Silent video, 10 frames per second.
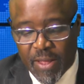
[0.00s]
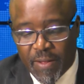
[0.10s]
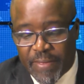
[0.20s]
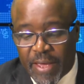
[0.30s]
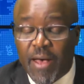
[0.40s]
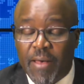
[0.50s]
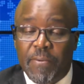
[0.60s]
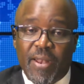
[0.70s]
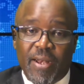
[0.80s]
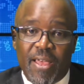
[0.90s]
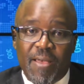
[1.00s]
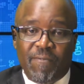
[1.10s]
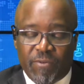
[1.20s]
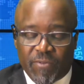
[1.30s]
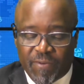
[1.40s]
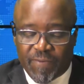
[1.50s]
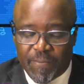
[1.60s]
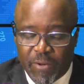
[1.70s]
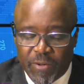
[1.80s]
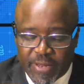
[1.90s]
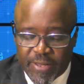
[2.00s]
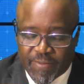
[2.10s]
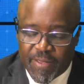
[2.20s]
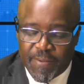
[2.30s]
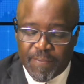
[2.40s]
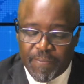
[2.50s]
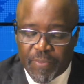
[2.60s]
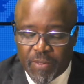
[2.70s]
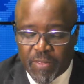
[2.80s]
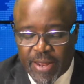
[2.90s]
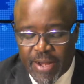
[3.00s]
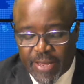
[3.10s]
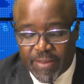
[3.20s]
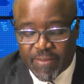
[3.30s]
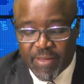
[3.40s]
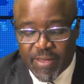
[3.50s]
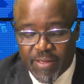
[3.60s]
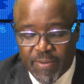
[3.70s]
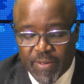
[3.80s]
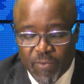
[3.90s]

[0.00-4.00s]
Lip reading: There are three levels of Ubuntism that I can see.